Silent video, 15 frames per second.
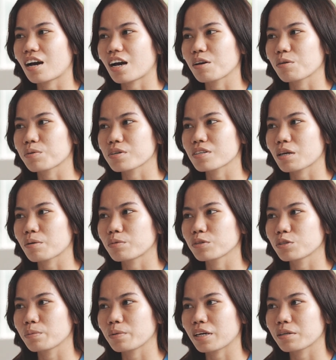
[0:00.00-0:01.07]
I was
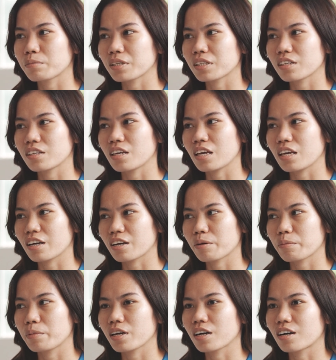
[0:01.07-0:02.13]
able to be admitted
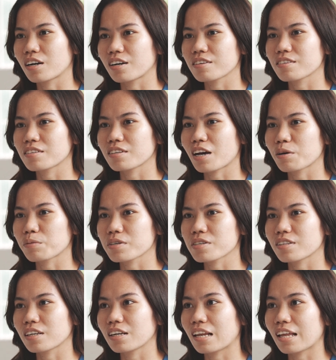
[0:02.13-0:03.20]
here because I
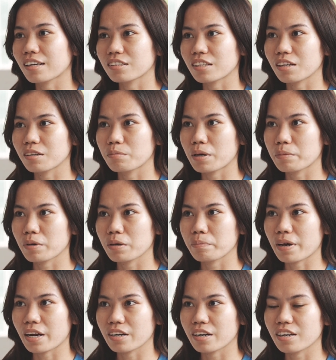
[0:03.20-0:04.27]
was neglected by my
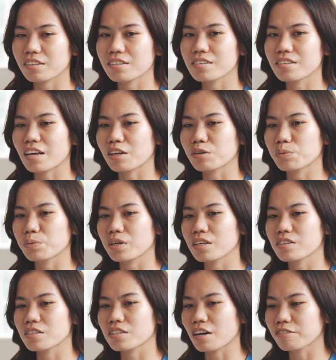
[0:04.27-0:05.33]
parents and
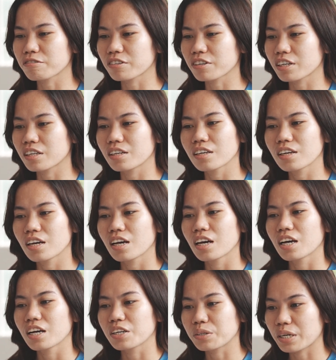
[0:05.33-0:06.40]
we suffered
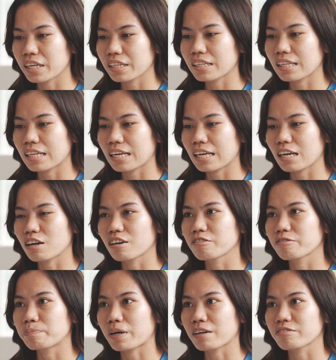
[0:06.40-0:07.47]
greatly
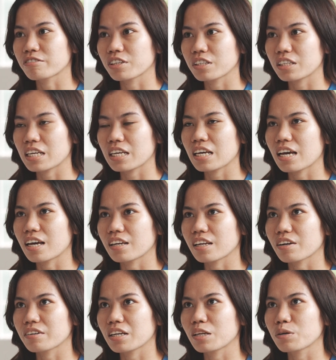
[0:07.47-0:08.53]
of poverty, and
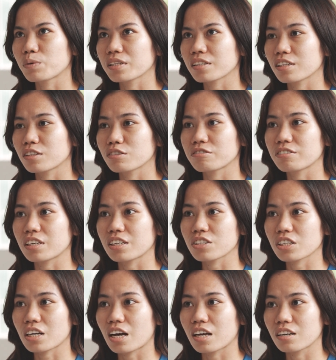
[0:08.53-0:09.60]
I really wanted to
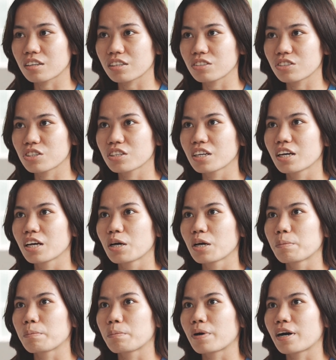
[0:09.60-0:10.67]
finish college,
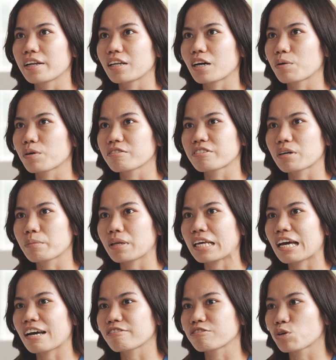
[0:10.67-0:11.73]
but our
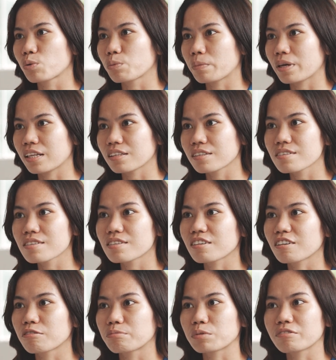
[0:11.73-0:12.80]
family have no means
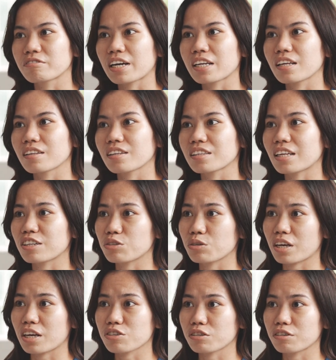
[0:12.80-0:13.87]
of providing that
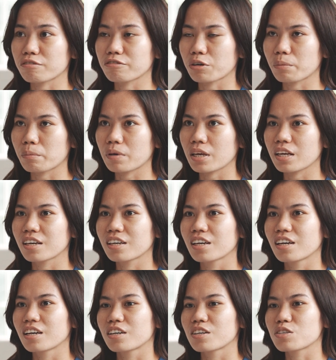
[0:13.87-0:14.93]
education for me.
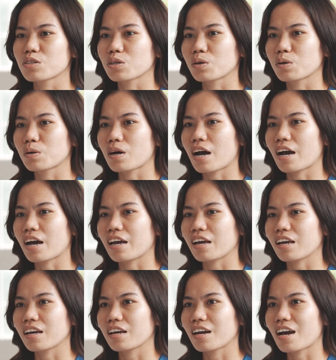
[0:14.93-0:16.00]
So
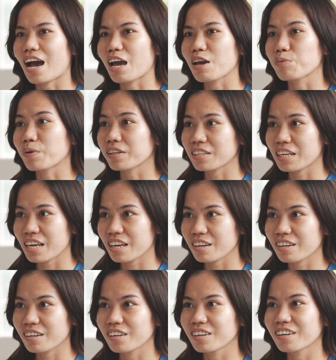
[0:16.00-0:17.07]
I went
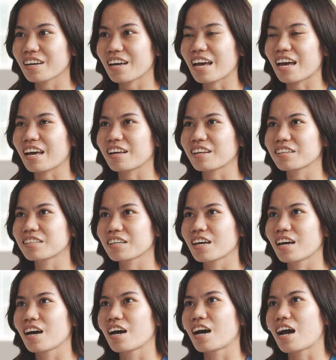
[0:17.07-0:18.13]
here and
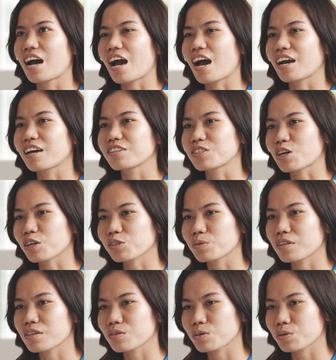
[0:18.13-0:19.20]
I talked
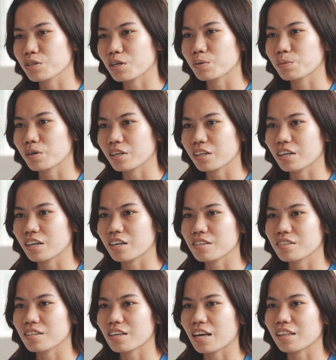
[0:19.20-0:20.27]
to the social
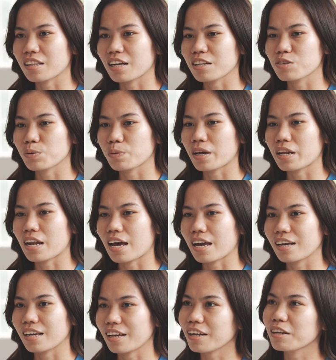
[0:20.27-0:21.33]
workers, and that's when
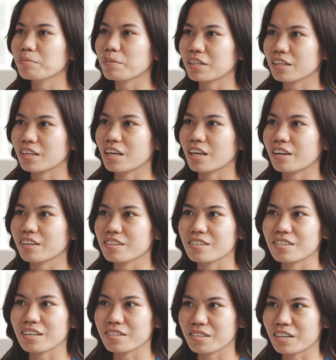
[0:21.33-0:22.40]
I get admitted here
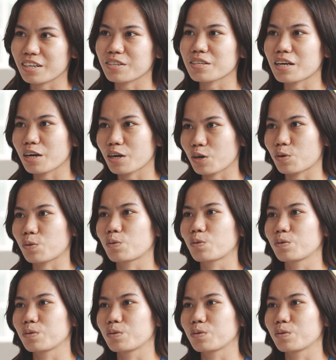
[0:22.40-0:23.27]
6 years ago.